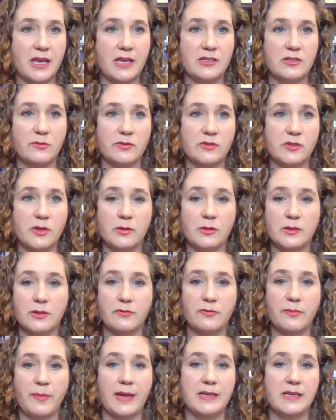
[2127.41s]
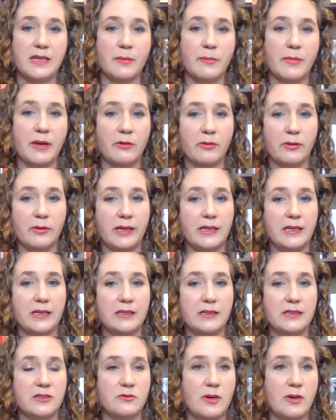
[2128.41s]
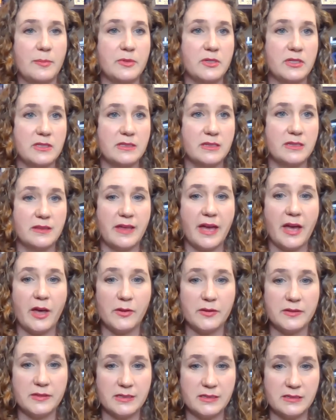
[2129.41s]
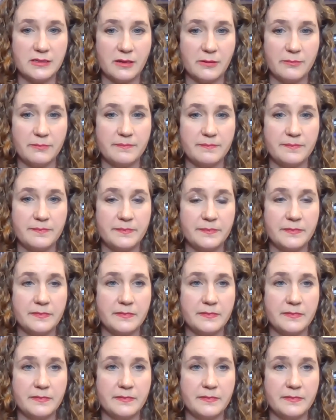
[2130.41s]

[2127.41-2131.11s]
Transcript: as a result of pandemic-related disruptions to the health system.